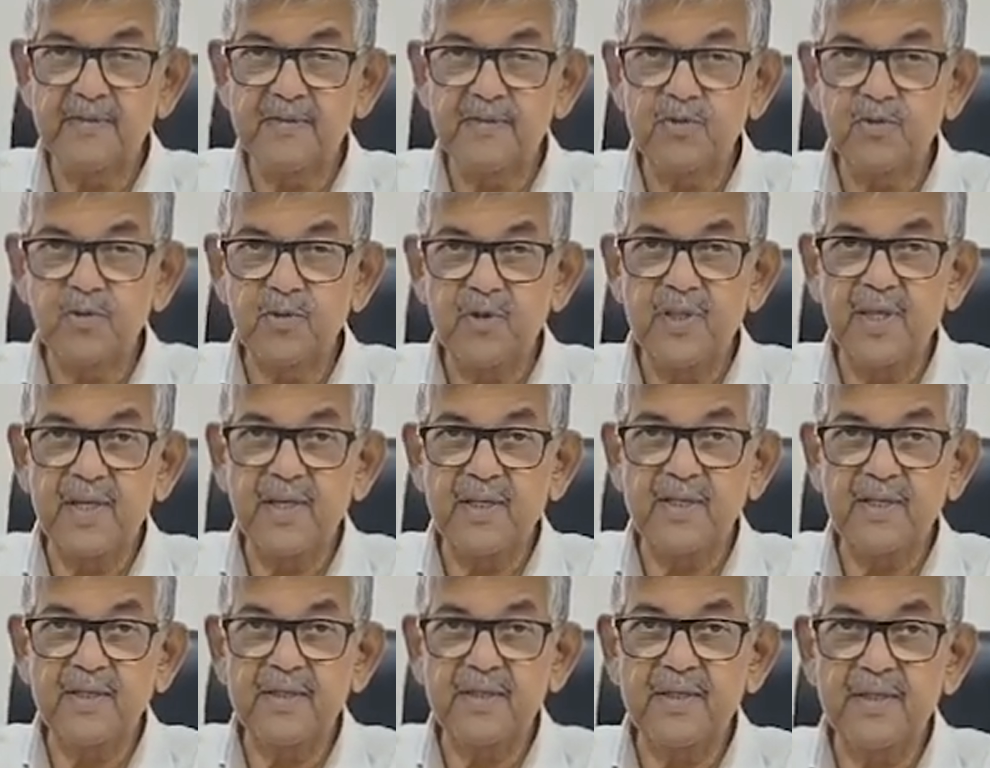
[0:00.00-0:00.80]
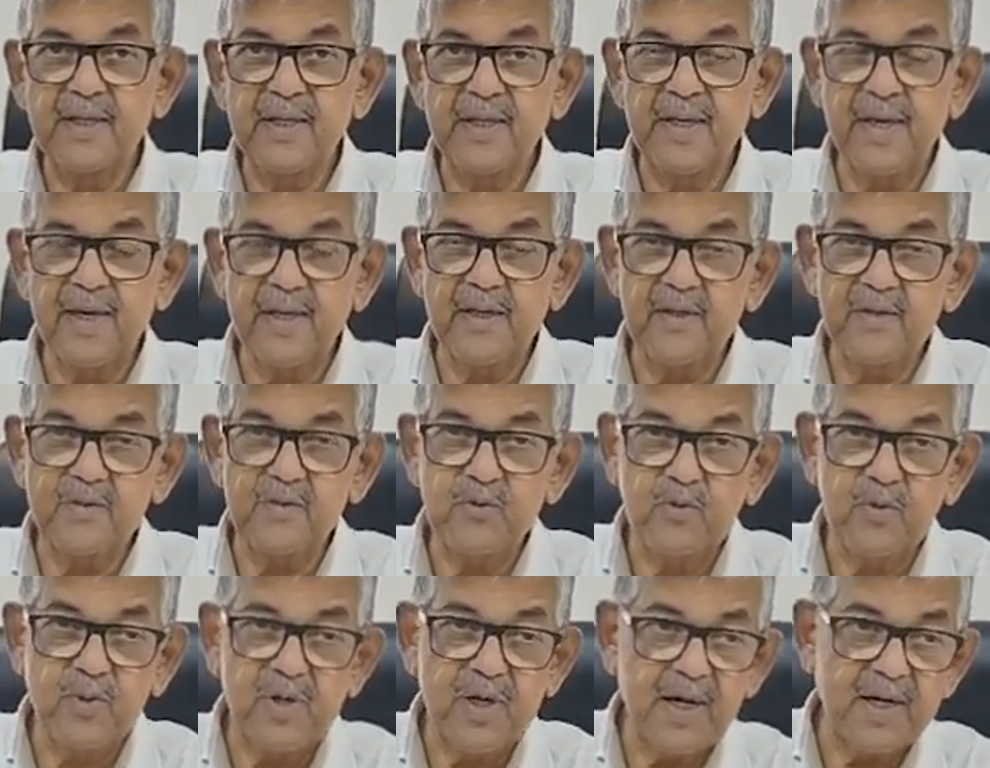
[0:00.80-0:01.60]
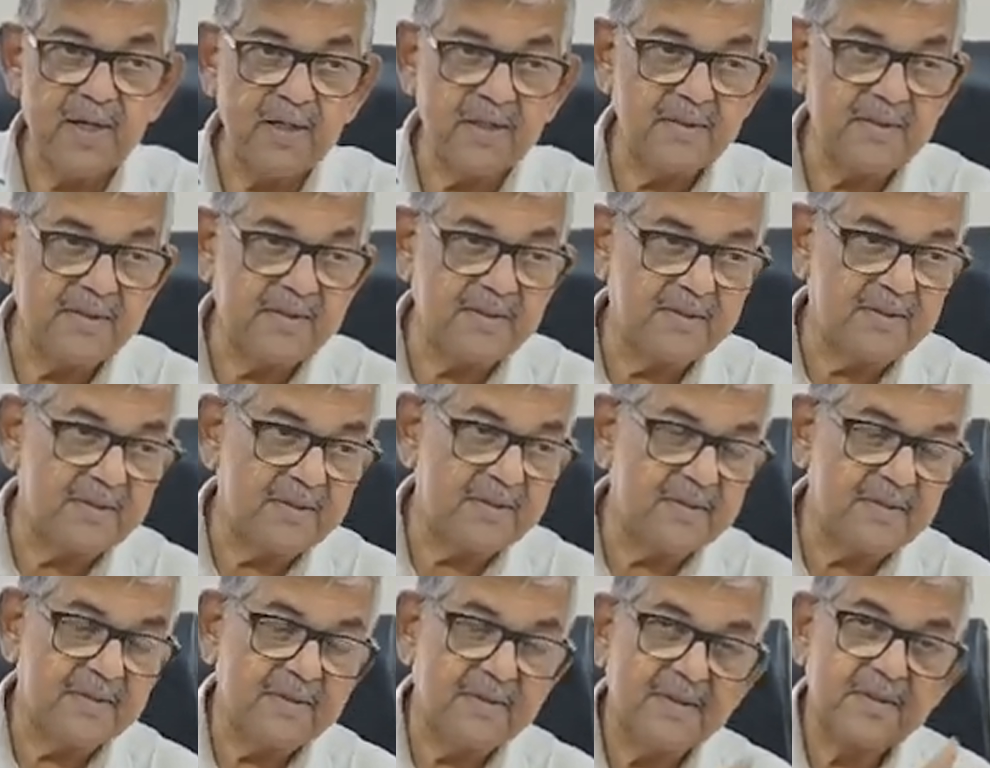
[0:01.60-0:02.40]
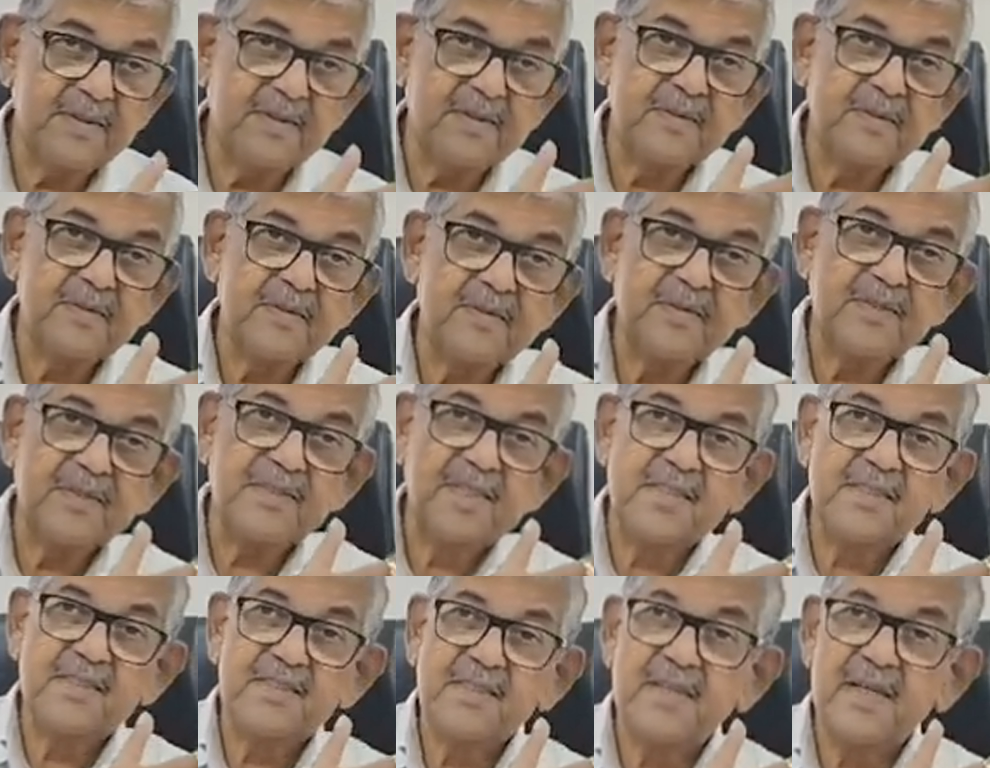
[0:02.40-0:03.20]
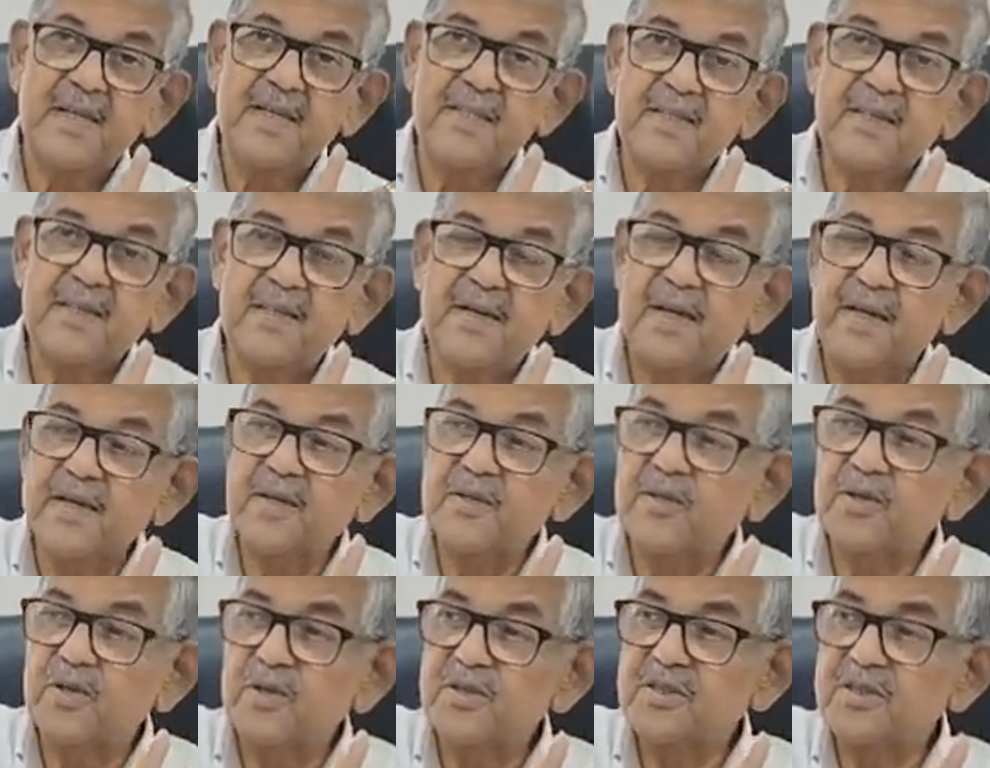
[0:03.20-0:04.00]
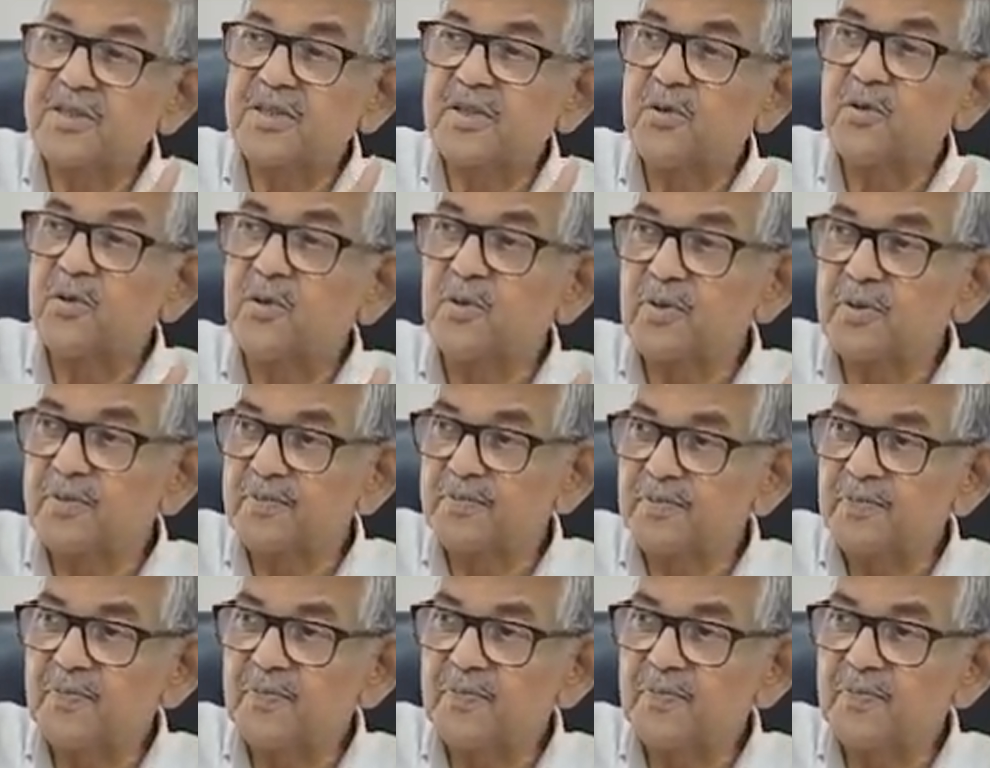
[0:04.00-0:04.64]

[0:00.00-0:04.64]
so that again you can't just run across the road.